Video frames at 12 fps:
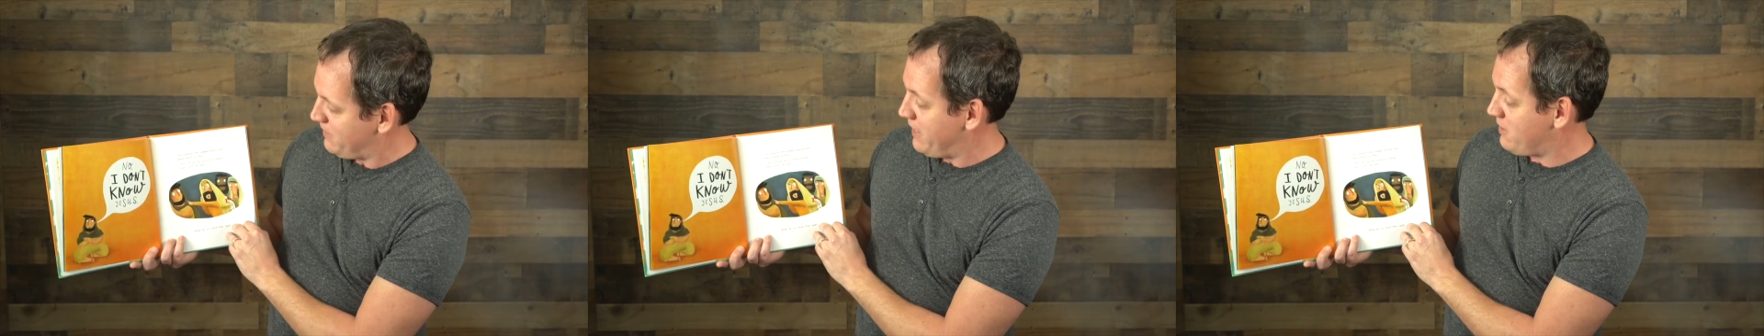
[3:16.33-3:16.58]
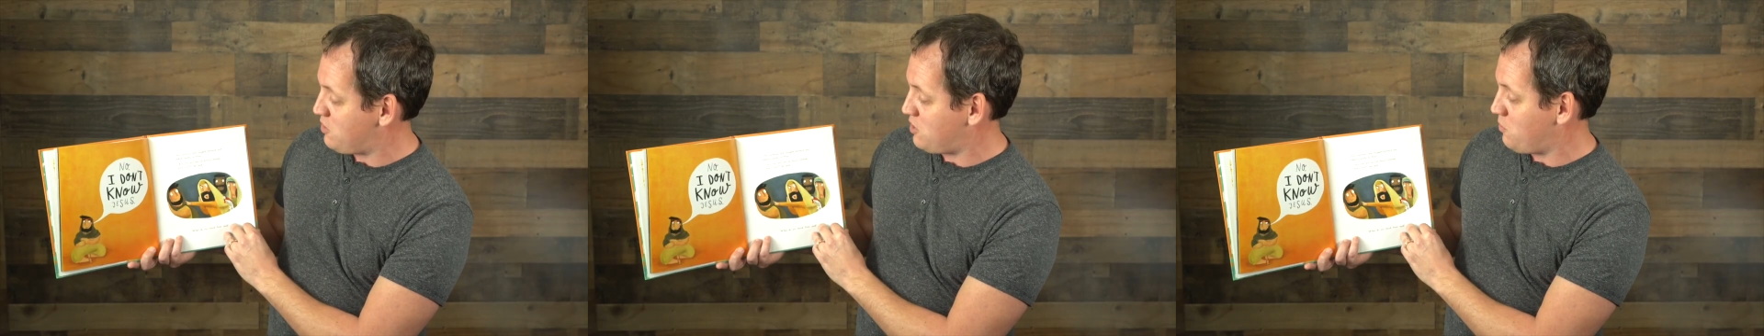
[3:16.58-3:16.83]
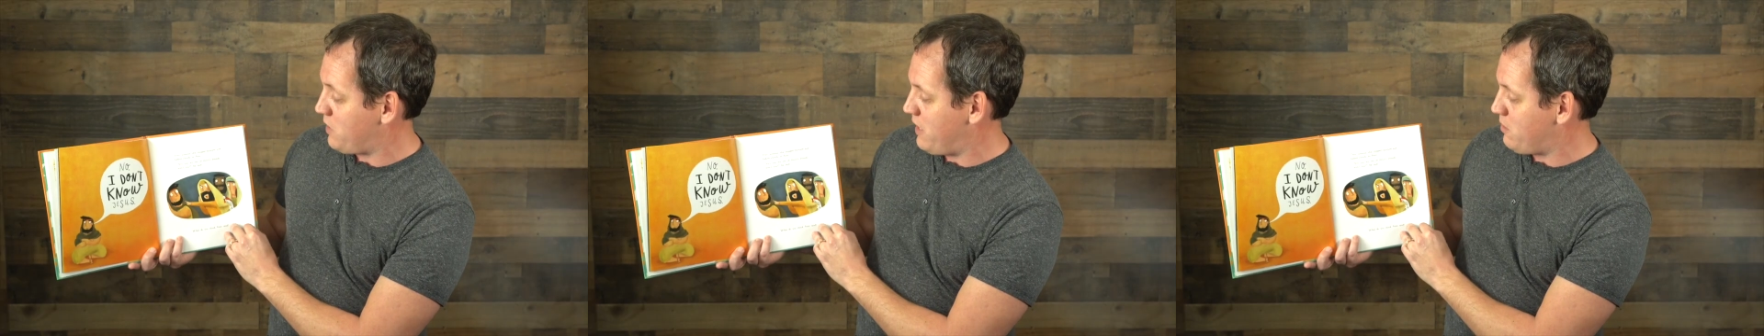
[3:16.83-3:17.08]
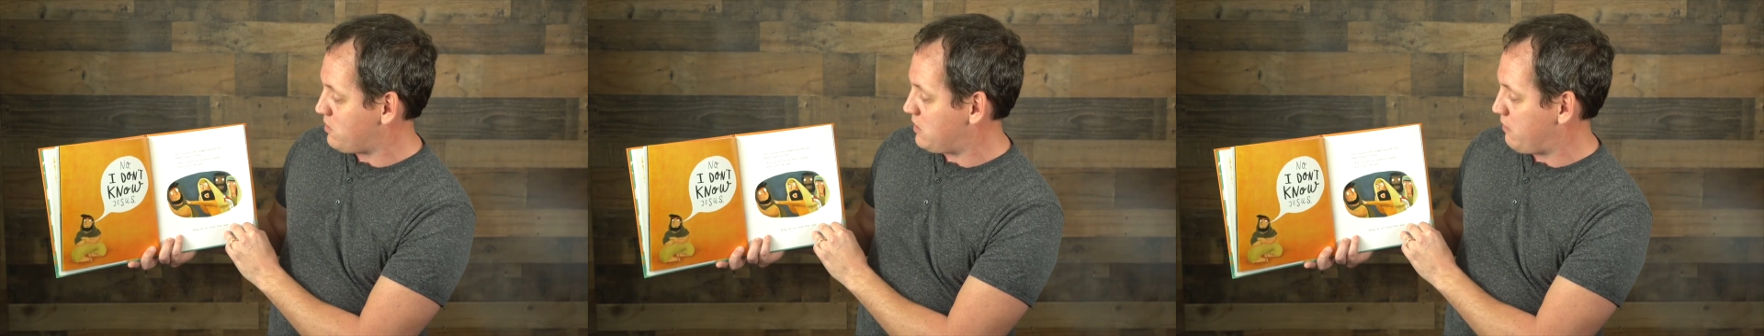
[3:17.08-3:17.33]
Then someone
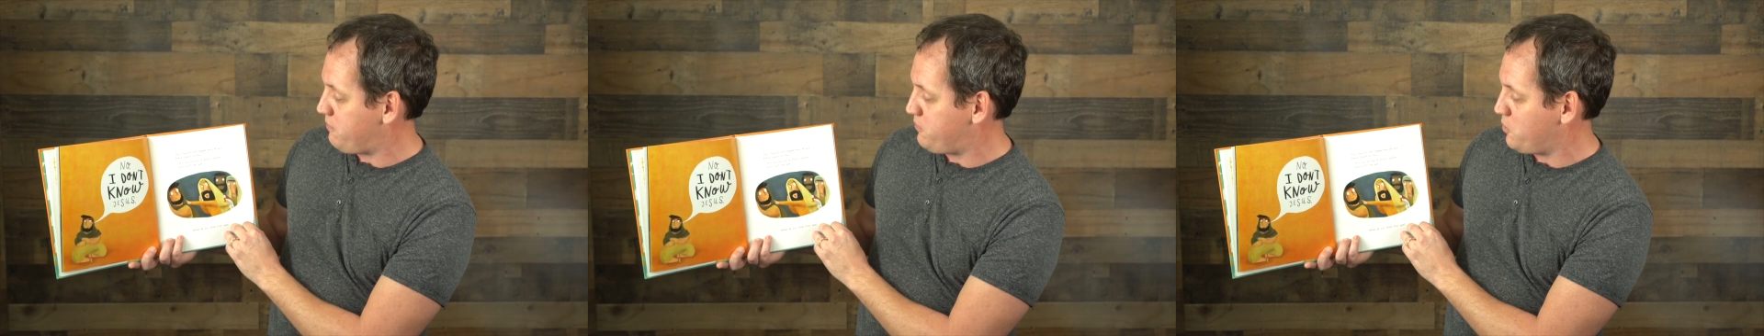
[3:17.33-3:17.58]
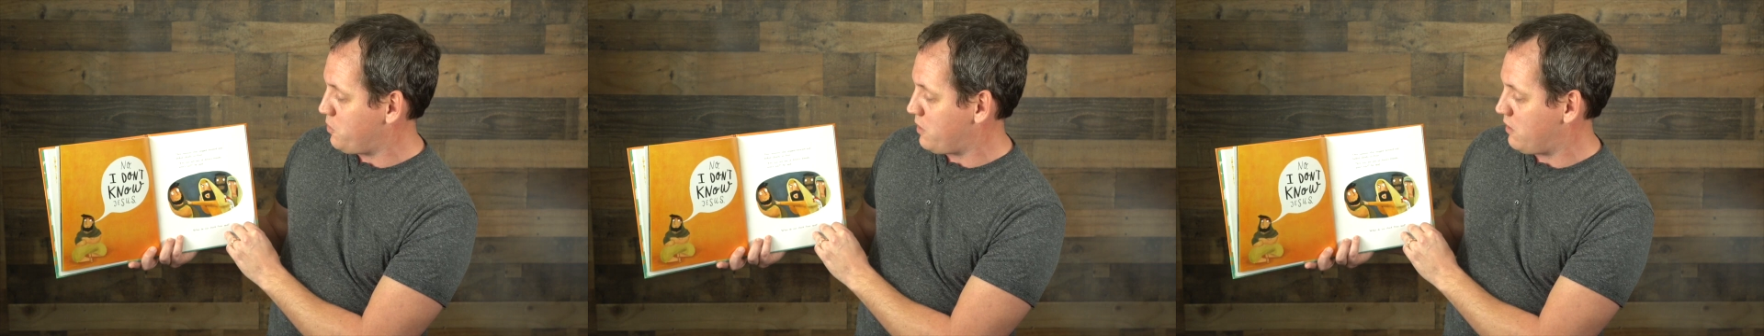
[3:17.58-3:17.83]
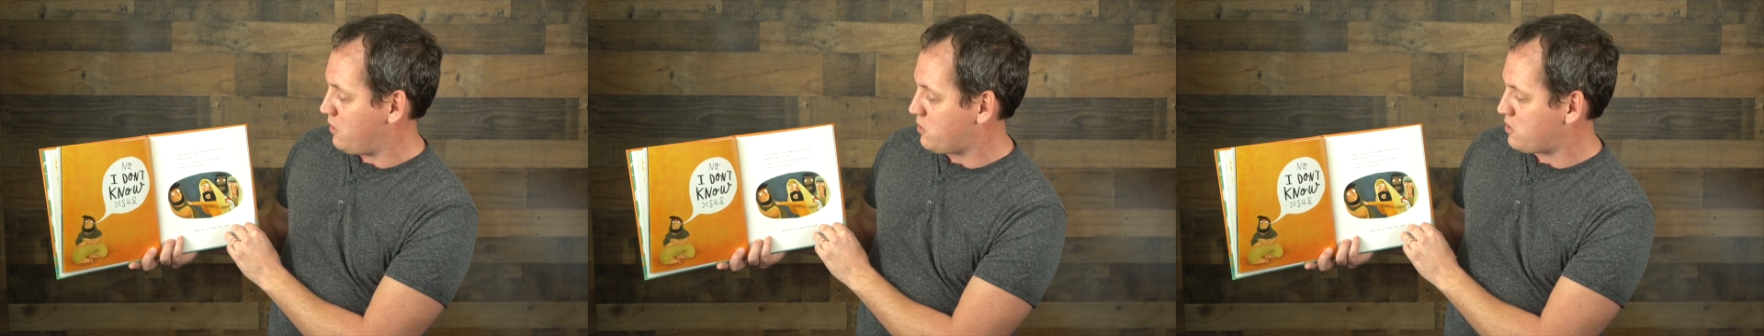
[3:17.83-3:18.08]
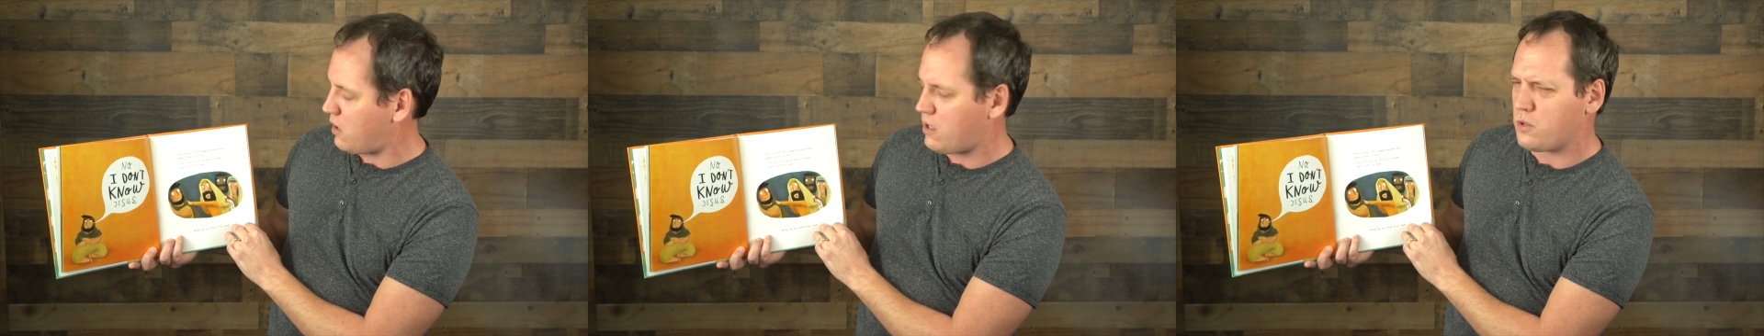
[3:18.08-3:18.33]
else stepped forward and
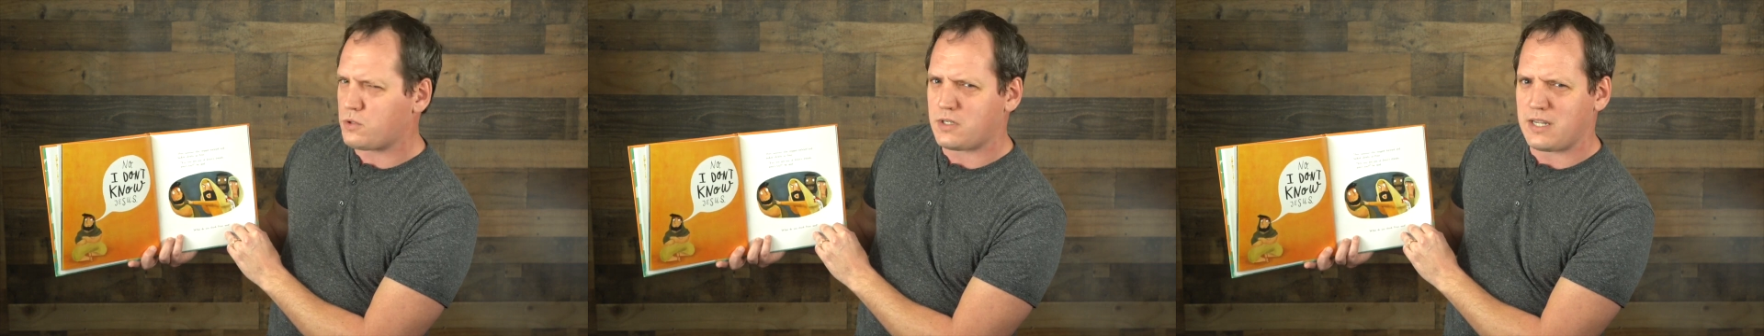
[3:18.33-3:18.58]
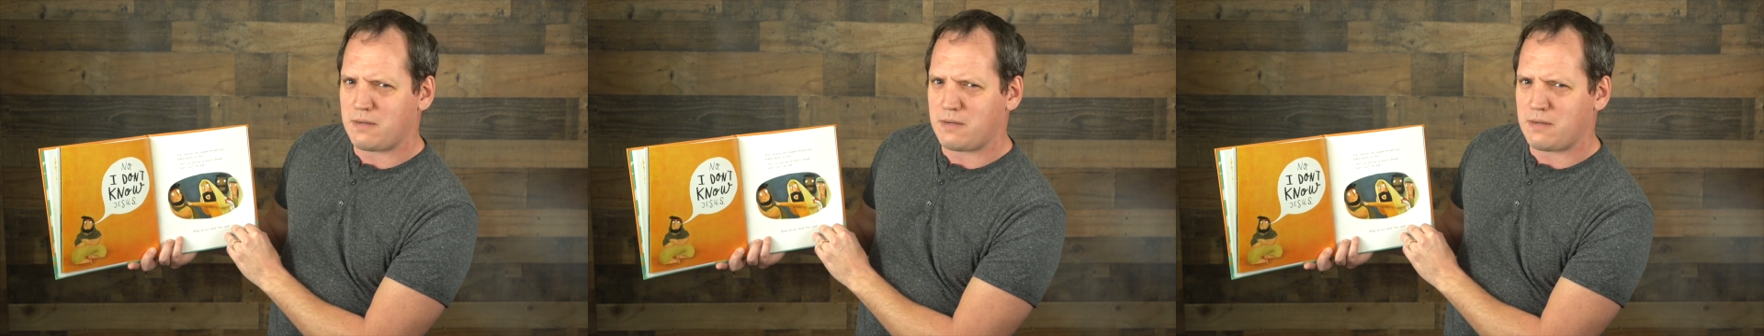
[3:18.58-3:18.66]
looked closely